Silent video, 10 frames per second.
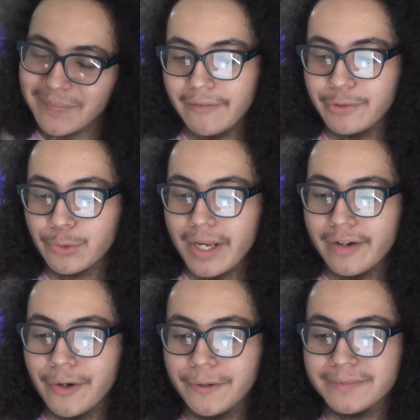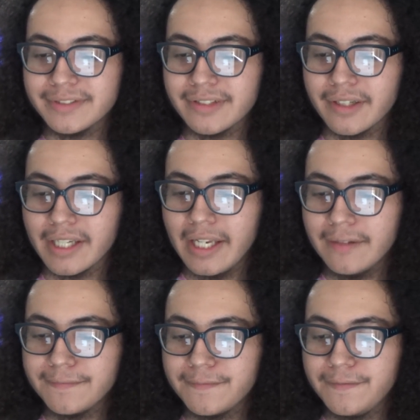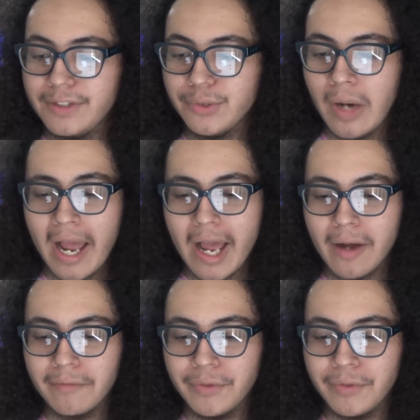Have you read Homestuck? If you have,